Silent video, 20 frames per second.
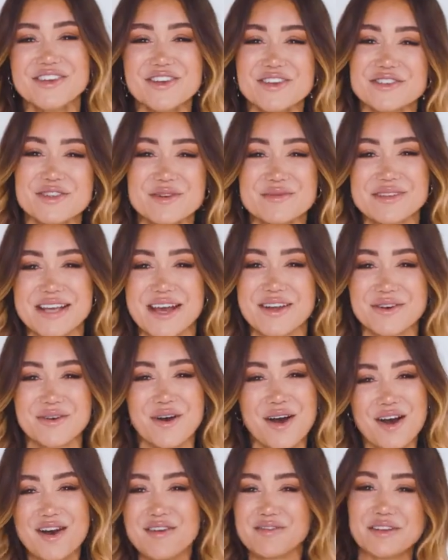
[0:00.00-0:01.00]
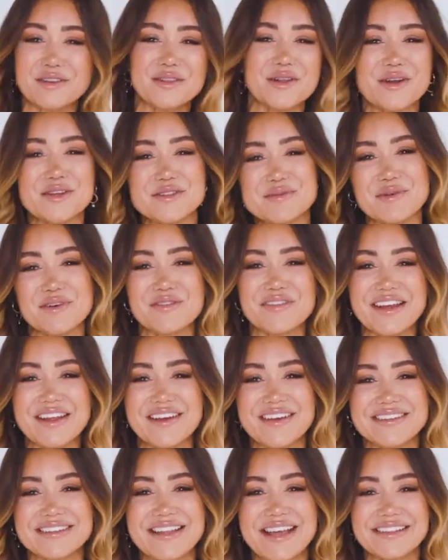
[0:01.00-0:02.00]
YouTube channel for loads more
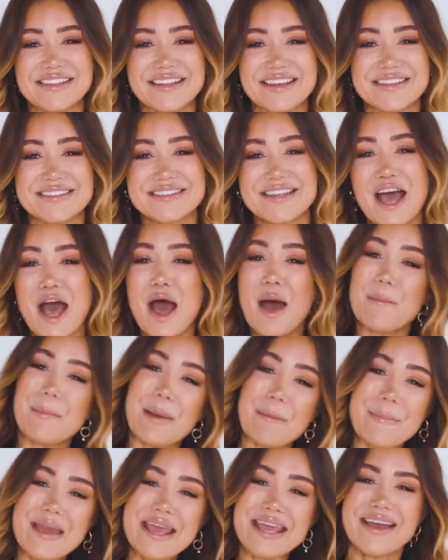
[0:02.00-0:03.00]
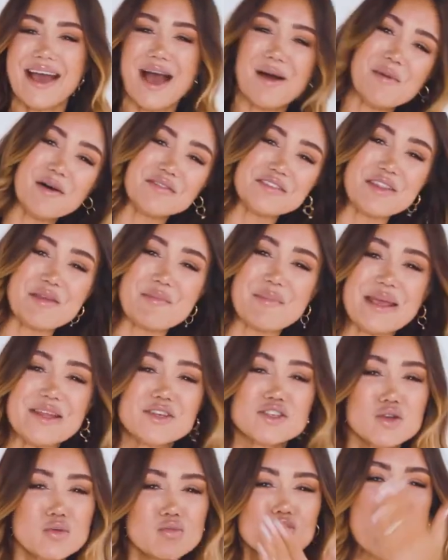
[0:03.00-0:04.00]
videos like this. But me, I'm off to the beach.